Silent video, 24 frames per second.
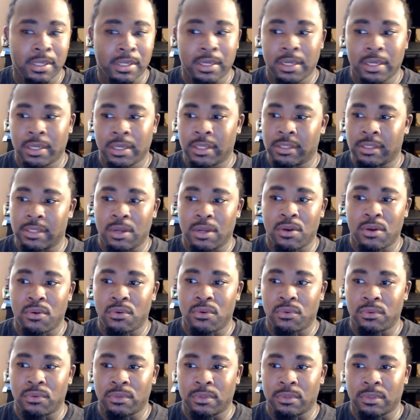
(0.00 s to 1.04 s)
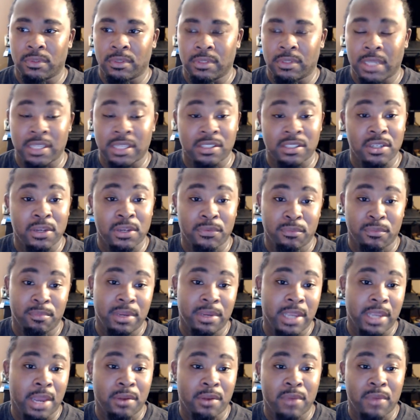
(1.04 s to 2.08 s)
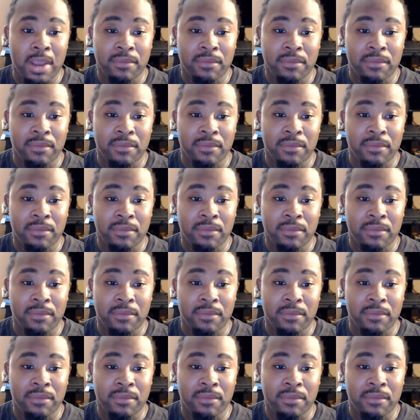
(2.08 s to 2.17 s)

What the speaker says: So that's good for me. I don't